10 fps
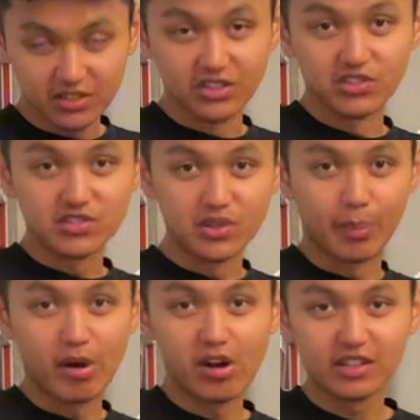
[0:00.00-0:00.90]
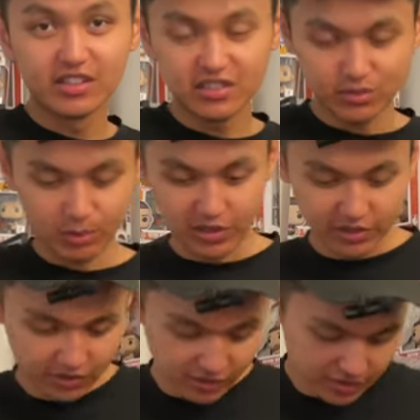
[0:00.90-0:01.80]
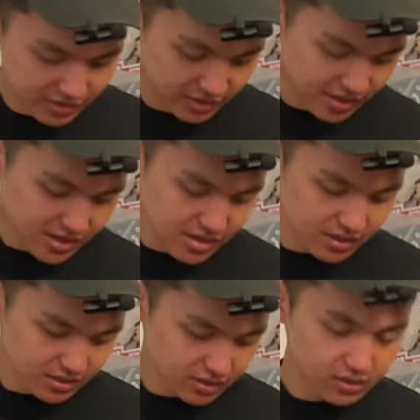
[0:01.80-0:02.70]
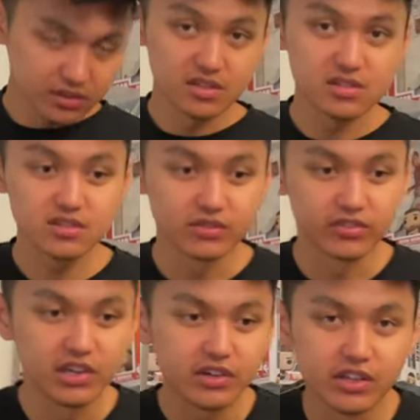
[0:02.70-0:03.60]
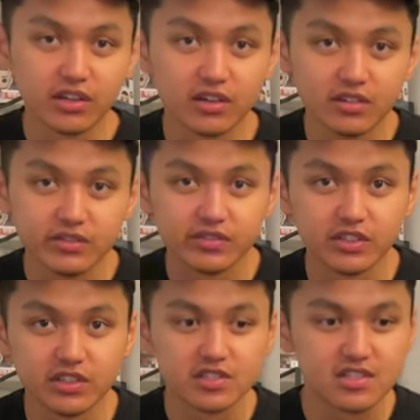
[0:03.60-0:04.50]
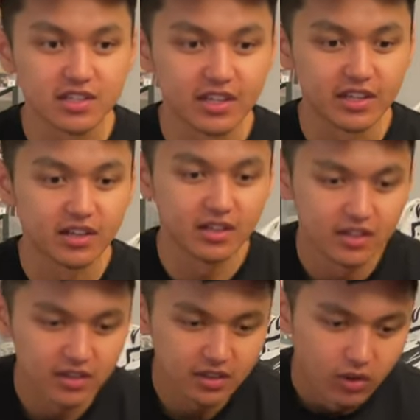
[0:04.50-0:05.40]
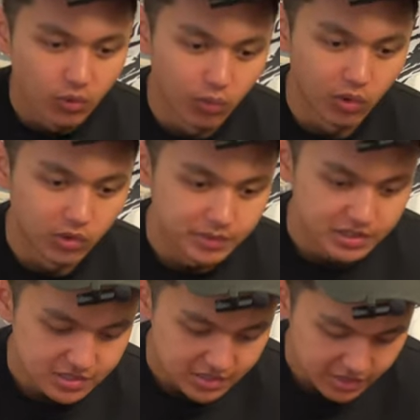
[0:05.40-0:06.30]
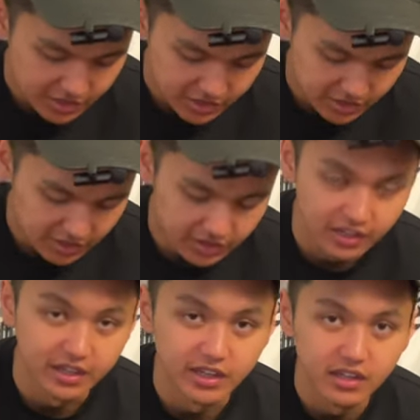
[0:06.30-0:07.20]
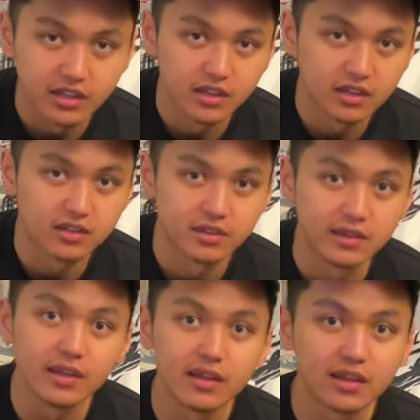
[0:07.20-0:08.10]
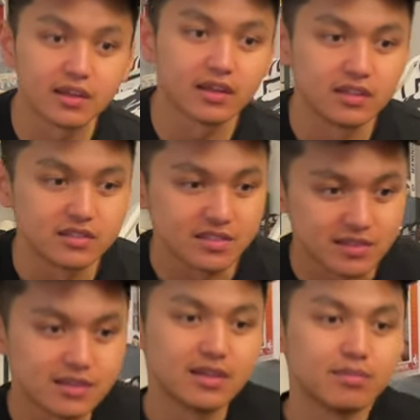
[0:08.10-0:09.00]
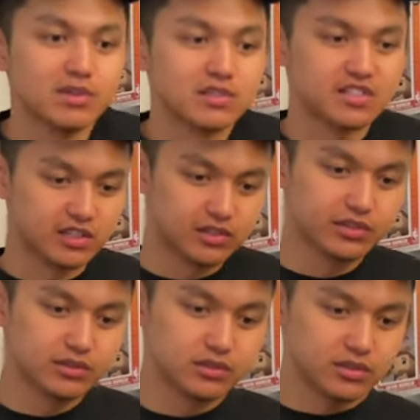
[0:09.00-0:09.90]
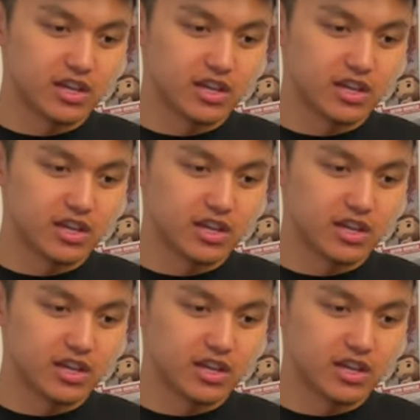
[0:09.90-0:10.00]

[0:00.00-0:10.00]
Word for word: the the pockets. But other than that, this is very comfy. It's like warm inside and like thick. It's a thick material,